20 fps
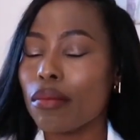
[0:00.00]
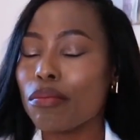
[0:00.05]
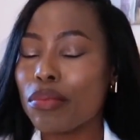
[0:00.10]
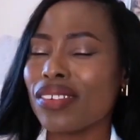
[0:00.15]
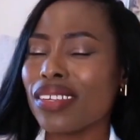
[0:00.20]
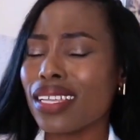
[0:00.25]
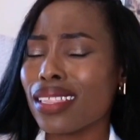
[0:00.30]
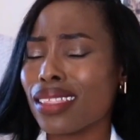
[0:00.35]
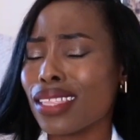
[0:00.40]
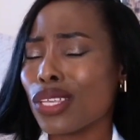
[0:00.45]
I
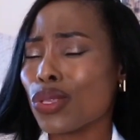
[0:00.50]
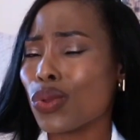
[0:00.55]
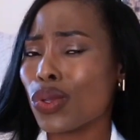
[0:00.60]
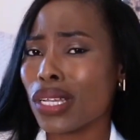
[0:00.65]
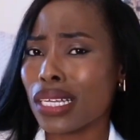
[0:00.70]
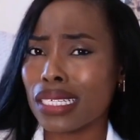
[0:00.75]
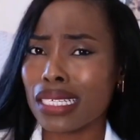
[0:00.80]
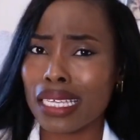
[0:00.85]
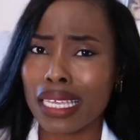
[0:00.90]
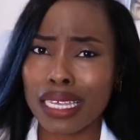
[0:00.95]
really think you
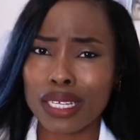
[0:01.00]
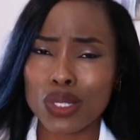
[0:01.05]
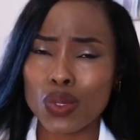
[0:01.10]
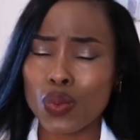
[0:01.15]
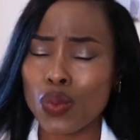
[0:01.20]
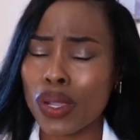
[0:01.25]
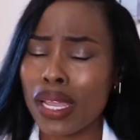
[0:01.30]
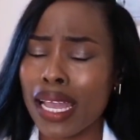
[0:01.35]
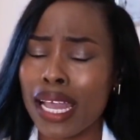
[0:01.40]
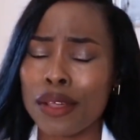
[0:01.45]
can
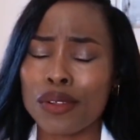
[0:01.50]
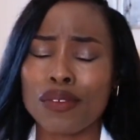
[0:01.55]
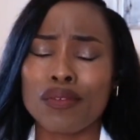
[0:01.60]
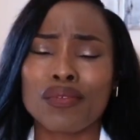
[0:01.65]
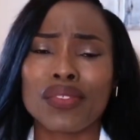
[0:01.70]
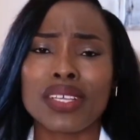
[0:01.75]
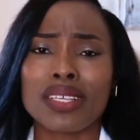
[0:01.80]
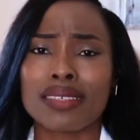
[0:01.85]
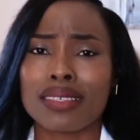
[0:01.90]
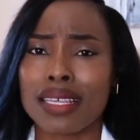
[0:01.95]
get well out
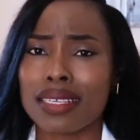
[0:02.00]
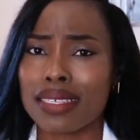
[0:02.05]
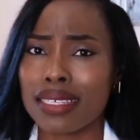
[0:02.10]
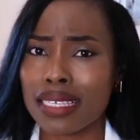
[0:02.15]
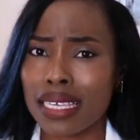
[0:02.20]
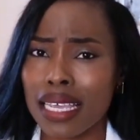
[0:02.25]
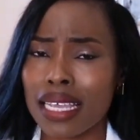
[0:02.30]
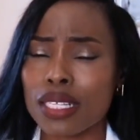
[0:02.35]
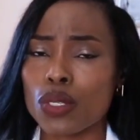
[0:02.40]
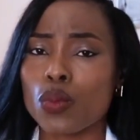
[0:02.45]
of this
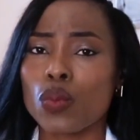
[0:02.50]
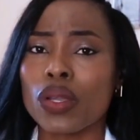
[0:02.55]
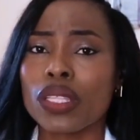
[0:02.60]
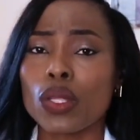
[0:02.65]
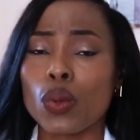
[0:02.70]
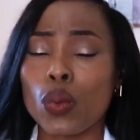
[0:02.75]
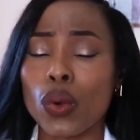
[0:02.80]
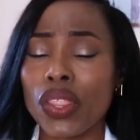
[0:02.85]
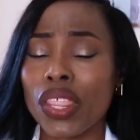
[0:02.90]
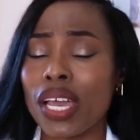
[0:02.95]
skirt
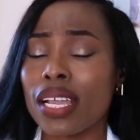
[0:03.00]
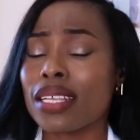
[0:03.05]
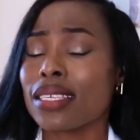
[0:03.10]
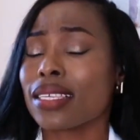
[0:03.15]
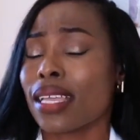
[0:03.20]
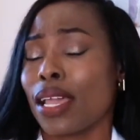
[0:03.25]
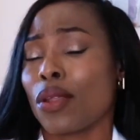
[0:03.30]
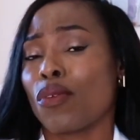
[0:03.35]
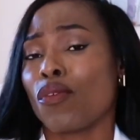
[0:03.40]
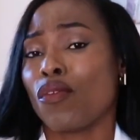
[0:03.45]
when the weather
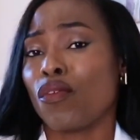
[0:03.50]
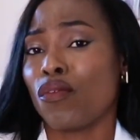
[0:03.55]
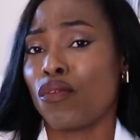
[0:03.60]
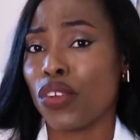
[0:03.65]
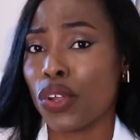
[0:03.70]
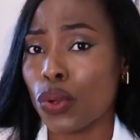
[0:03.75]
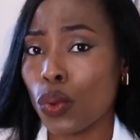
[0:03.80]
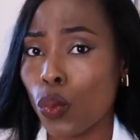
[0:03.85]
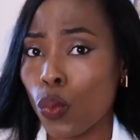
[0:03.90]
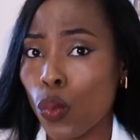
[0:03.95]
is kind of
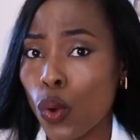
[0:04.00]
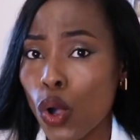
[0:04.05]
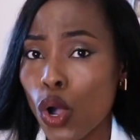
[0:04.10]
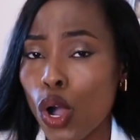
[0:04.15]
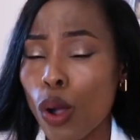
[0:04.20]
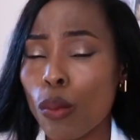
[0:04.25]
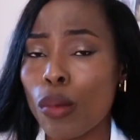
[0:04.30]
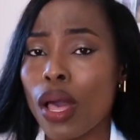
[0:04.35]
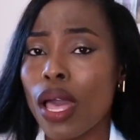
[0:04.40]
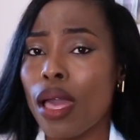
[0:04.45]
very
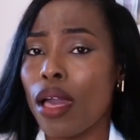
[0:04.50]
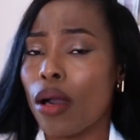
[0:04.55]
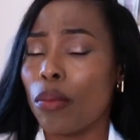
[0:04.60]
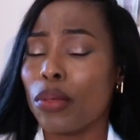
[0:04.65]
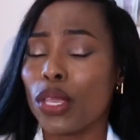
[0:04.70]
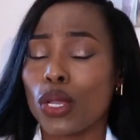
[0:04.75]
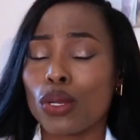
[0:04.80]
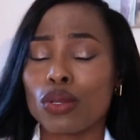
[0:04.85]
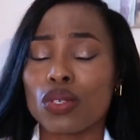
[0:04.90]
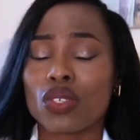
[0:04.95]
warm
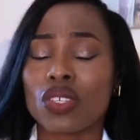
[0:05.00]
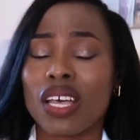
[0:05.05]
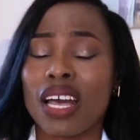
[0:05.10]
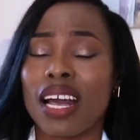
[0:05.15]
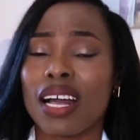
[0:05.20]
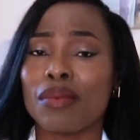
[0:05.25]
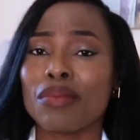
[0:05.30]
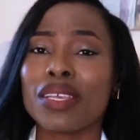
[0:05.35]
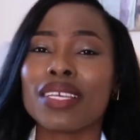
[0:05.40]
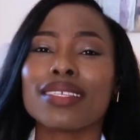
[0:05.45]
because
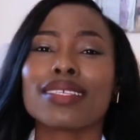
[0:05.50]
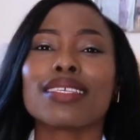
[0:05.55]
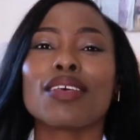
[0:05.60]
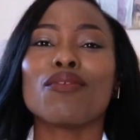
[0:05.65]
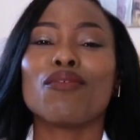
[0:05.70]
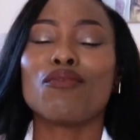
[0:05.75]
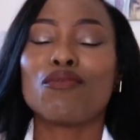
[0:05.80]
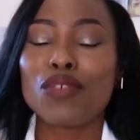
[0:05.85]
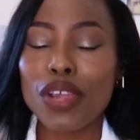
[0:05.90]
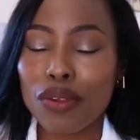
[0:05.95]
um, it's
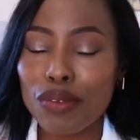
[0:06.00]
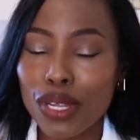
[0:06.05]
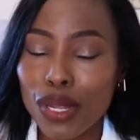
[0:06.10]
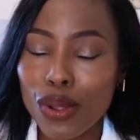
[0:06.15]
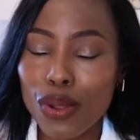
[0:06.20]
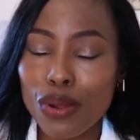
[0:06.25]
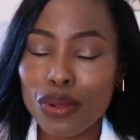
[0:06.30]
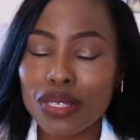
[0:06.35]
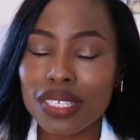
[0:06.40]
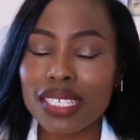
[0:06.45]
a very
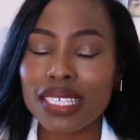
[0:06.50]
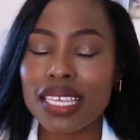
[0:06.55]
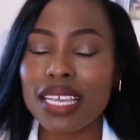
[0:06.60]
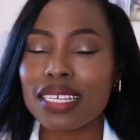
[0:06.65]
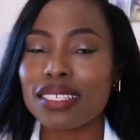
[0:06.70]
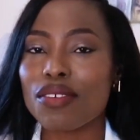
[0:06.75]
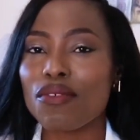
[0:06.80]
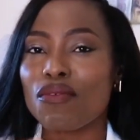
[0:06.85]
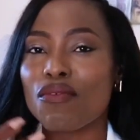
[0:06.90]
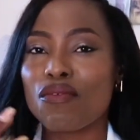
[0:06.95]
long
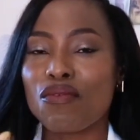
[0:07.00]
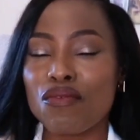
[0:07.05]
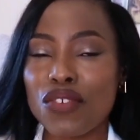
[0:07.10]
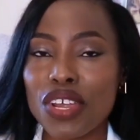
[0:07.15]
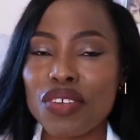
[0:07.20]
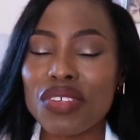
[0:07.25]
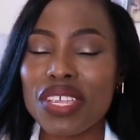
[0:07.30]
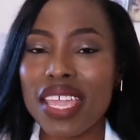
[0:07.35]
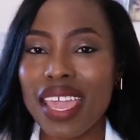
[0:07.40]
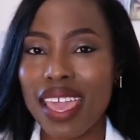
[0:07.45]
skirt,
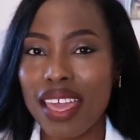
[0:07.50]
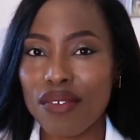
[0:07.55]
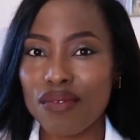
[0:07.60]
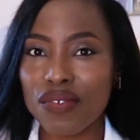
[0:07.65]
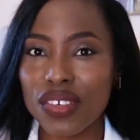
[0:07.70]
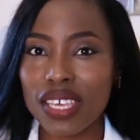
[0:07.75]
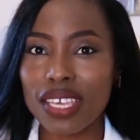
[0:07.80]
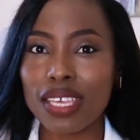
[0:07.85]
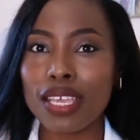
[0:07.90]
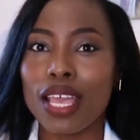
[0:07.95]
very
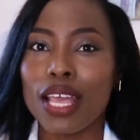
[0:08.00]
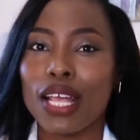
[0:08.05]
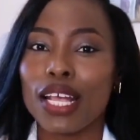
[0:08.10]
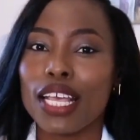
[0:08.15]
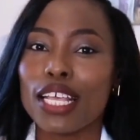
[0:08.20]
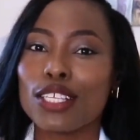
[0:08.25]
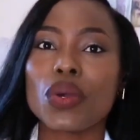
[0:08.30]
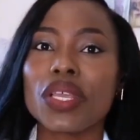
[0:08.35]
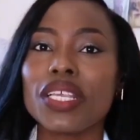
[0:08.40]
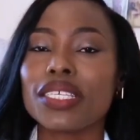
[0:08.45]
heavy.
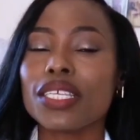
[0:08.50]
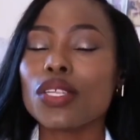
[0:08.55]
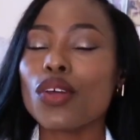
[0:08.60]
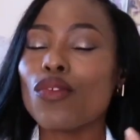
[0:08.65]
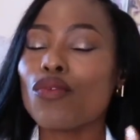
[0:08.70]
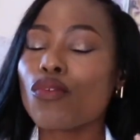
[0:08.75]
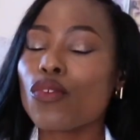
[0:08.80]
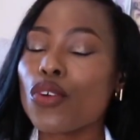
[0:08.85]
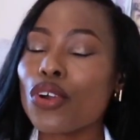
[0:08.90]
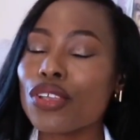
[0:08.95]
So instead
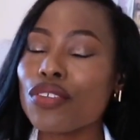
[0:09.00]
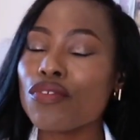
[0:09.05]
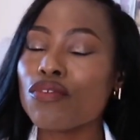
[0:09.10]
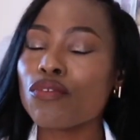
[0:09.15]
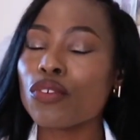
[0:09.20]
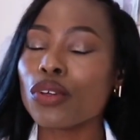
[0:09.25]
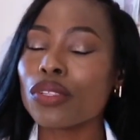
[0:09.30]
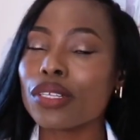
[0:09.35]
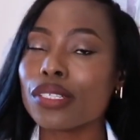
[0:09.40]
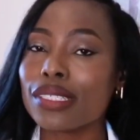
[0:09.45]
of going
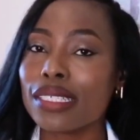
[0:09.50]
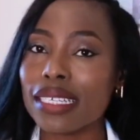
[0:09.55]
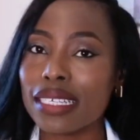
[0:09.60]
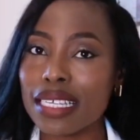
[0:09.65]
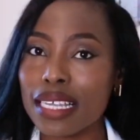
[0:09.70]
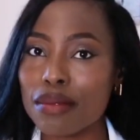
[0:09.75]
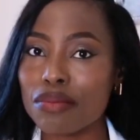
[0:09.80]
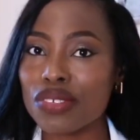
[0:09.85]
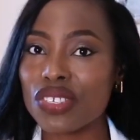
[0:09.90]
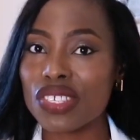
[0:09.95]
for the
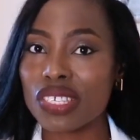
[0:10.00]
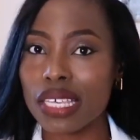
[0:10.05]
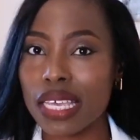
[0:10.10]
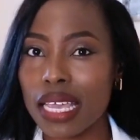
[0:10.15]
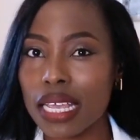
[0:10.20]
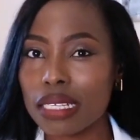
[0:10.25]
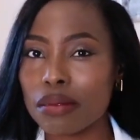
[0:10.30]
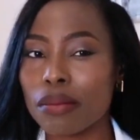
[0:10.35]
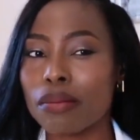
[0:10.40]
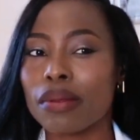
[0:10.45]
denim
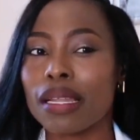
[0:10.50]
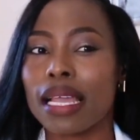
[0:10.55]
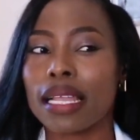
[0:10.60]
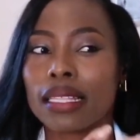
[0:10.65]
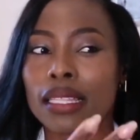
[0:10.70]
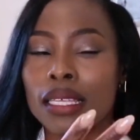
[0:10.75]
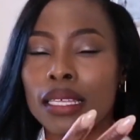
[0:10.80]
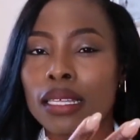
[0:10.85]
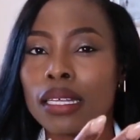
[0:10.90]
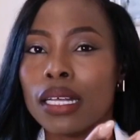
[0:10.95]
skirt,
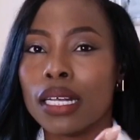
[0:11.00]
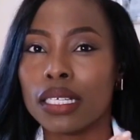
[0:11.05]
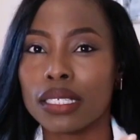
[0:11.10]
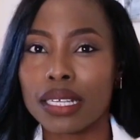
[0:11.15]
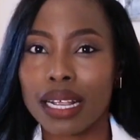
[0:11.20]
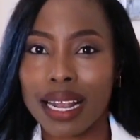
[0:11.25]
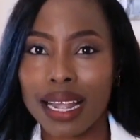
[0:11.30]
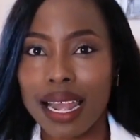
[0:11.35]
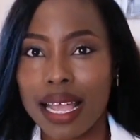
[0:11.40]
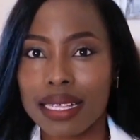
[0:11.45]
like the,
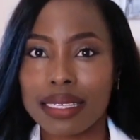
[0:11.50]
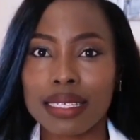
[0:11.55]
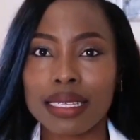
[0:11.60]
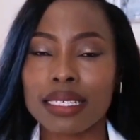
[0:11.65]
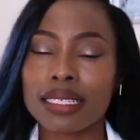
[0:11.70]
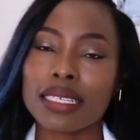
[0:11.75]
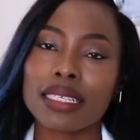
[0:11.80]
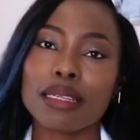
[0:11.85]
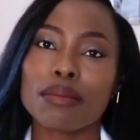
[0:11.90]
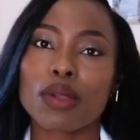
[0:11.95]
the
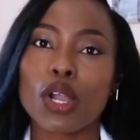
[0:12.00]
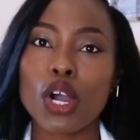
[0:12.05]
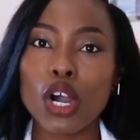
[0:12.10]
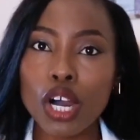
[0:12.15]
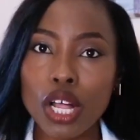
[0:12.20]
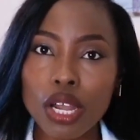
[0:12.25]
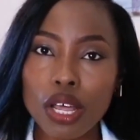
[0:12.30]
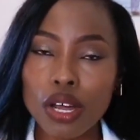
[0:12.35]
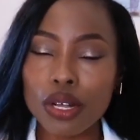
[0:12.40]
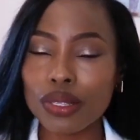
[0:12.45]
classic denim
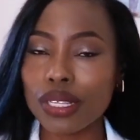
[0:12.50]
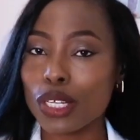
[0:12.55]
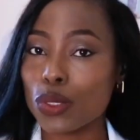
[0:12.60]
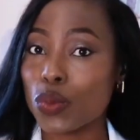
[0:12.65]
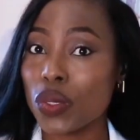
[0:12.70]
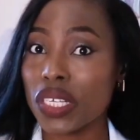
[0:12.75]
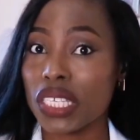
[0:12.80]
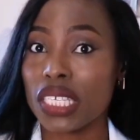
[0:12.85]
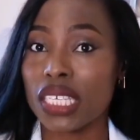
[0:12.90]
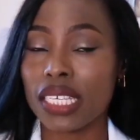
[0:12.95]
color that
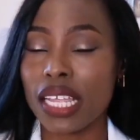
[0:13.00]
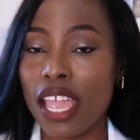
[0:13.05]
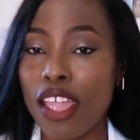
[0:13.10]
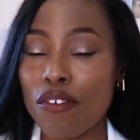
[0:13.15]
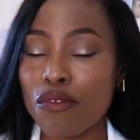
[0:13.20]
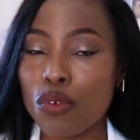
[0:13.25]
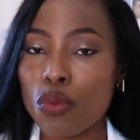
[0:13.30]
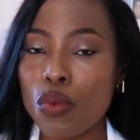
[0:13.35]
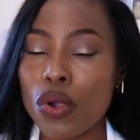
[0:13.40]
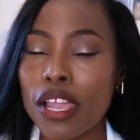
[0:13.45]
we are seeing
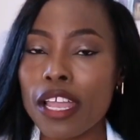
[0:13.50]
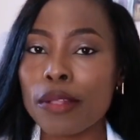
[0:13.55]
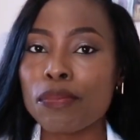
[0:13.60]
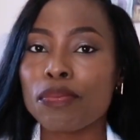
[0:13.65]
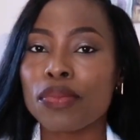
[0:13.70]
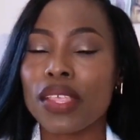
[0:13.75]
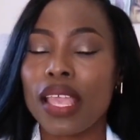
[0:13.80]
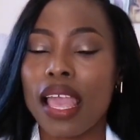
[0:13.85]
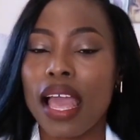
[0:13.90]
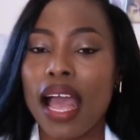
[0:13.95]

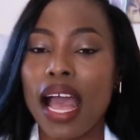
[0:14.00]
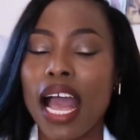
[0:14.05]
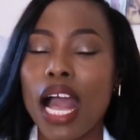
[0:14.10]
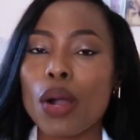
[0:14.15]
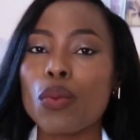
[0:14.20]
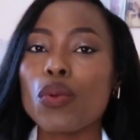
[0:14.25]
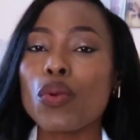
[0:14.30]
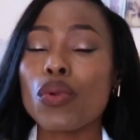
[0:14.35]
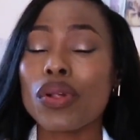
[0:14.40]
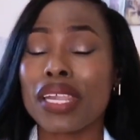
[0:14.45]
everywhere,
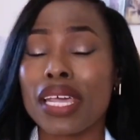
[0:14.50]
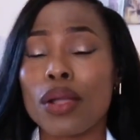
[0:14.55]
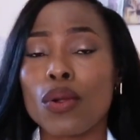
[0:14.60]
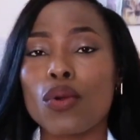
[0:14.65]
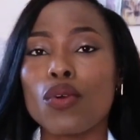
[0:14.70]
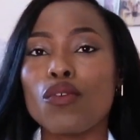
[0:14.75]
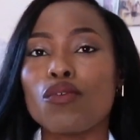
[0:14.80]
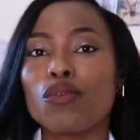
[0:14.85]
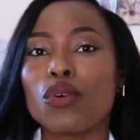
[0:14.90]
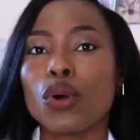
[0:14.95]
I would rather
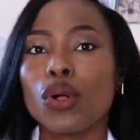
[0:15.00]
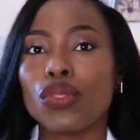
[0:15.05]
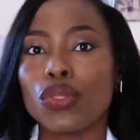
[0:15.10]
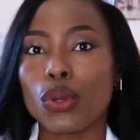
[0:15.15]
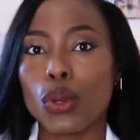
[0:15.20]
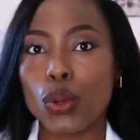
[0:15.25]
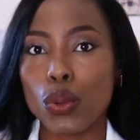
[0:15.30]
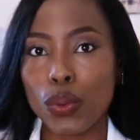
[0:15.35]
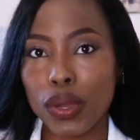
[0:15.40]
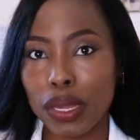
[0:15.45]
go for the
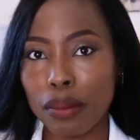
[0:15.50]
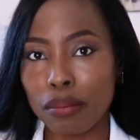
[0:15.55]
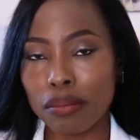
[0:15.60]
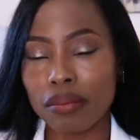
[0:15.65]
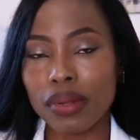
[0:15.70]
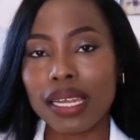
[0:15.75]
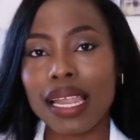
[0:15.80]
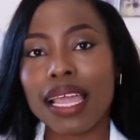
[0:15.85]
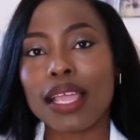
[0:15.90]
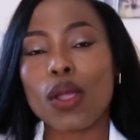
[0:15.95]

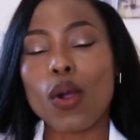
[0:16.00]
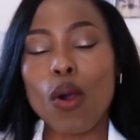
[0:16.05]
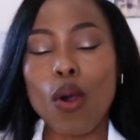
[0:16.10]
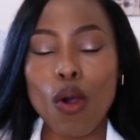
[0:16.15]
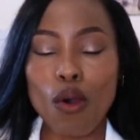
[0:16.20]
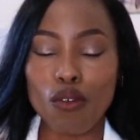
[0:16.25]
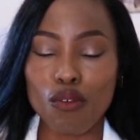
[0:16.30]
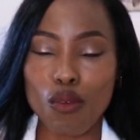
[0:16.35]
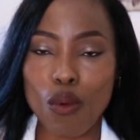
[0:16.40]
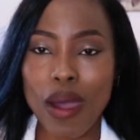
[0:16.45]
cream, like
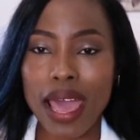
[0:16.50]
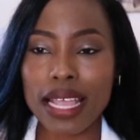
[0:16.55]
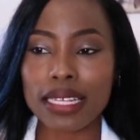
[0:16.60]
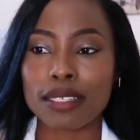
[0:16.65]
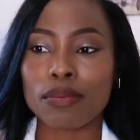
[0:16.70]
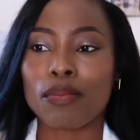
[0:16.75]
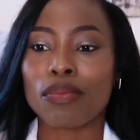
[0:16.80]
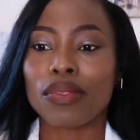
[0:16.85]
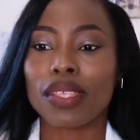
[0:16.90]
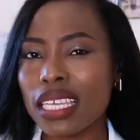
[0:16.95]
off-white
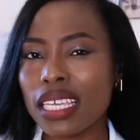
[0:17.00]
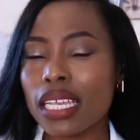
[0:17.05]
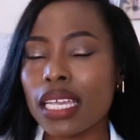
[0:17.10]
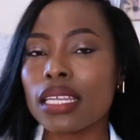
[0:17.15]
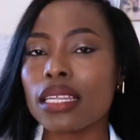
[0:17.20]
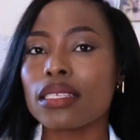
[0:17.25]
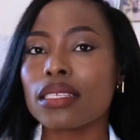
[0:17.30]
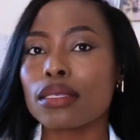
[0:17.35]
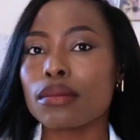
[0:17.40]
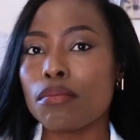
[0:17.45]
think
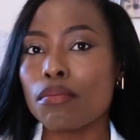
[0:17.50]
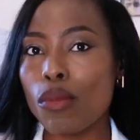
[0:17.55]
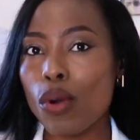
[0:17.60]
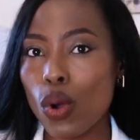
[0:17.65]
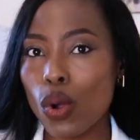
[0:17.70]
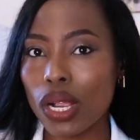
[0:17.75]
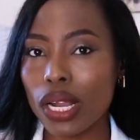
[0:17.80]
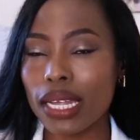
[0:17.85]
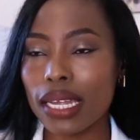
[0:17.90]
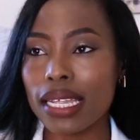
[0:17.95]
it is
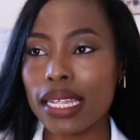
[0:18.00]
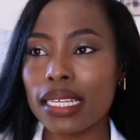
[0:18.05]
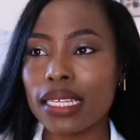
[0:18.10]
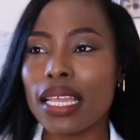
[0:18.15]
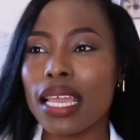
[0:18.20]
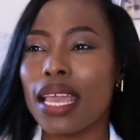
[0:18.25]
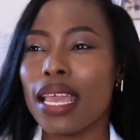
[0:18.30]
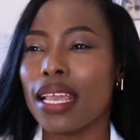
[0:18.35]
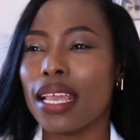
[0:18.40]
more clean